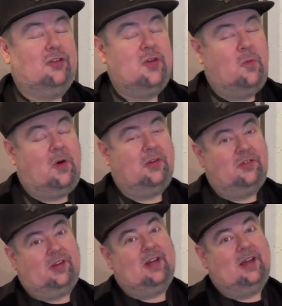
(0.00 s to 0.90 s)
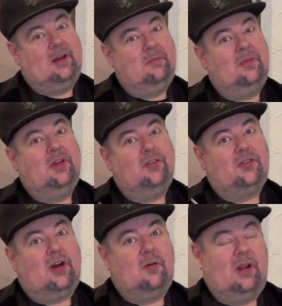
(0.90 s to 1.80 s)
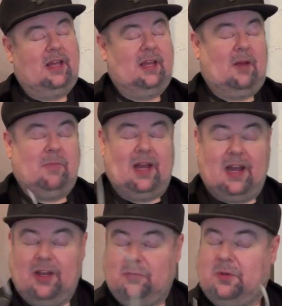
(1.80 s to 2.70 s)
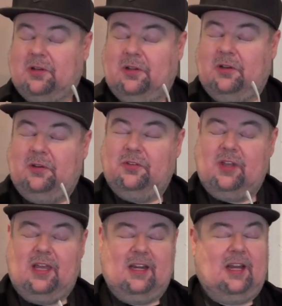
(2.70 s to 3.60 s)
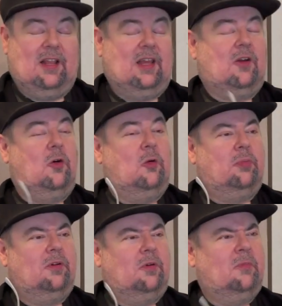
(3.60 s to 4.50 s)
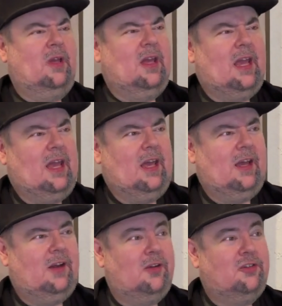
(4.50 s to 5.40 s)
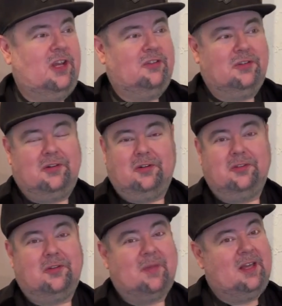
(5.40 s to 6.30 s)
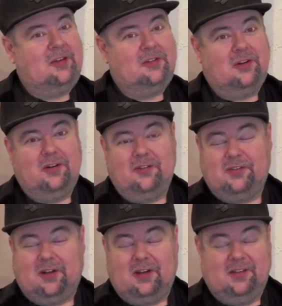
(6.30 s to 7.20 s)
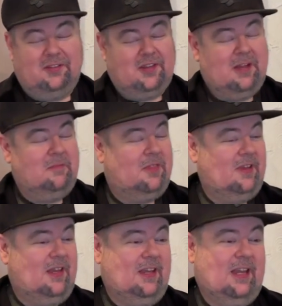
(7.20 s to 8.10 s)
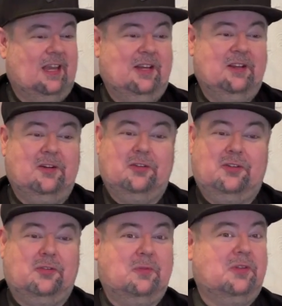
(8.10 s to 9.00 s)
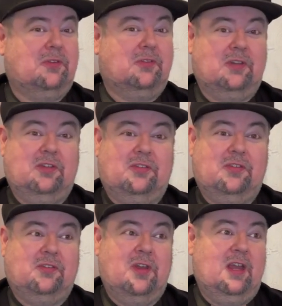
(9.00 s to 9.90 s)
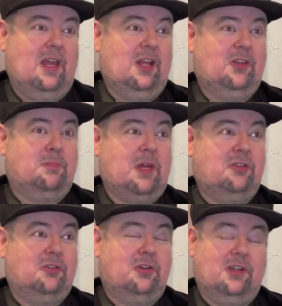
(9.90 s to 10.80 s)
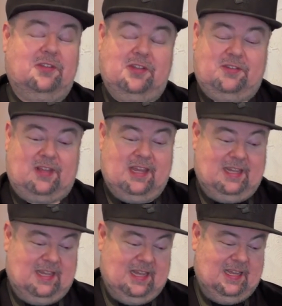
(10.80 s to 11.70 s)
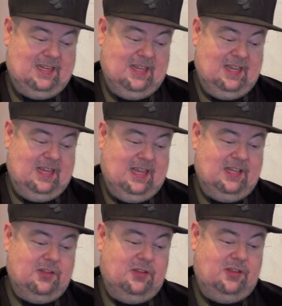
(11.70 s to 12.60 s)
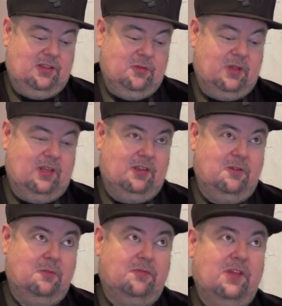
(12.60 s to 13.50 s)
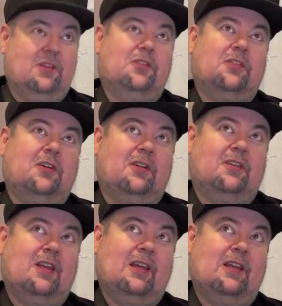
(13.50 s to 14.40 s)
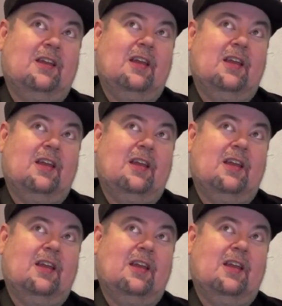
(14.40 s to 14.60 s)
one, one time saw it like my eyes were closed and I like opened them and Jason Cole the manager saw the same thing and you know it's just one of those things it's it's special cuz it's like it it you you feel a certain thing